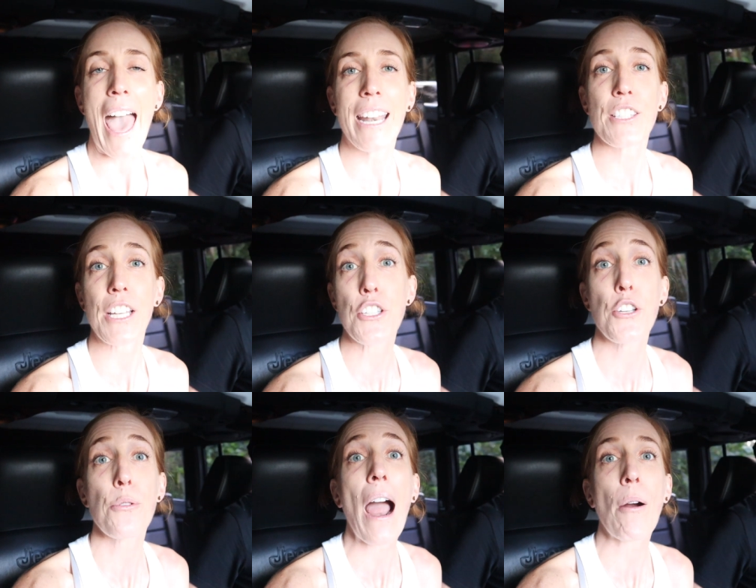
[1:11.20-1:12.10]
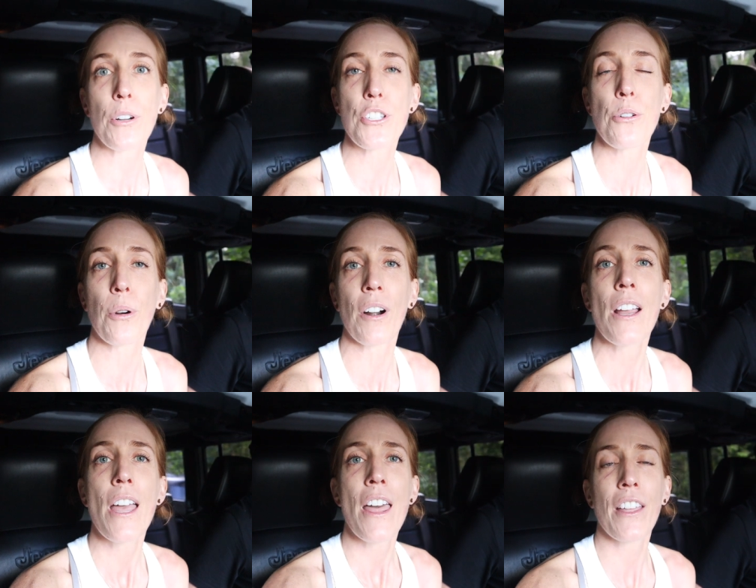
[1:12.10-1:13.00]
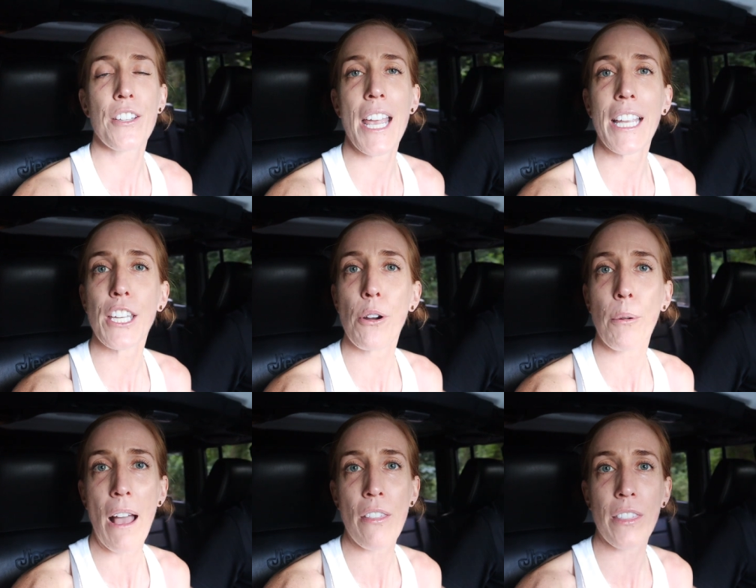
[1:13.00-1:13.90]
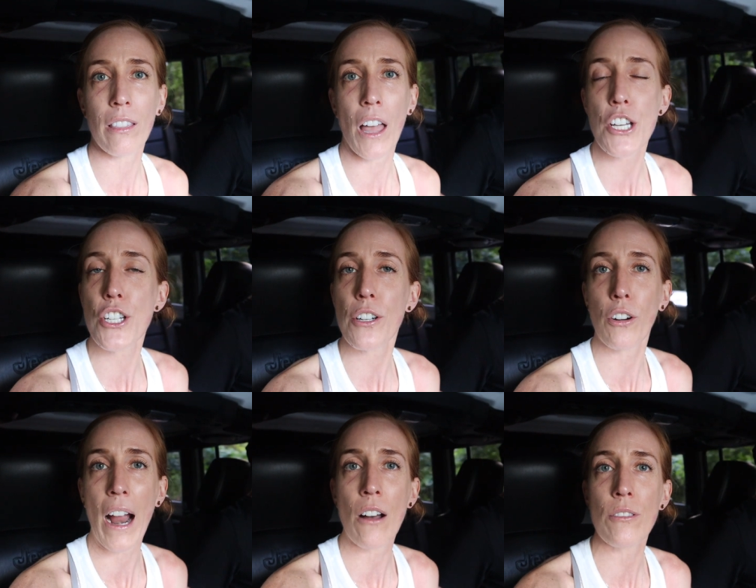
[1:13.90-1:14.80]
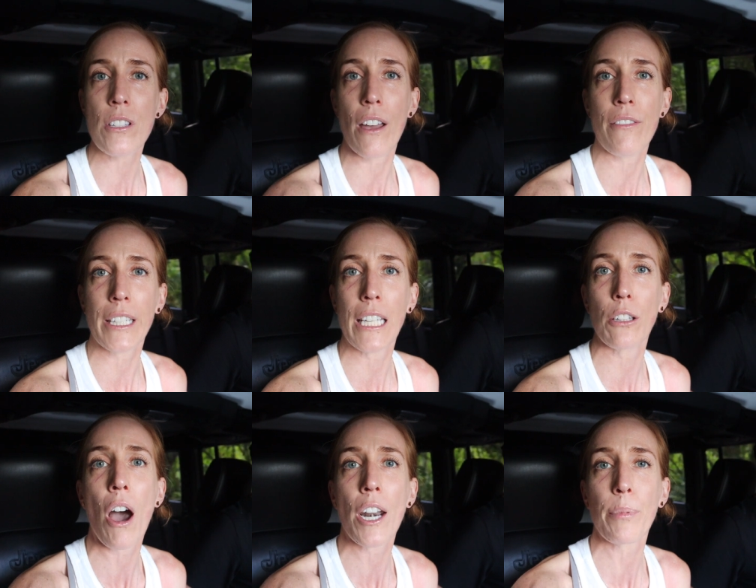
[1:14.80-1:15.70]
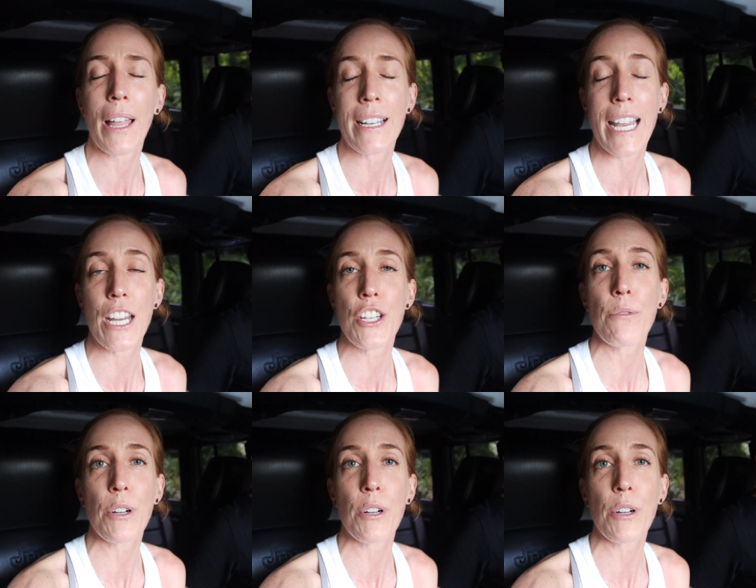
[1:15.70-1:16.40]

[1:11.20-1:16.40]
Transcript: and it's a 2-hour tour. They'll take you around the lush grounds of the Kilohana Plantation,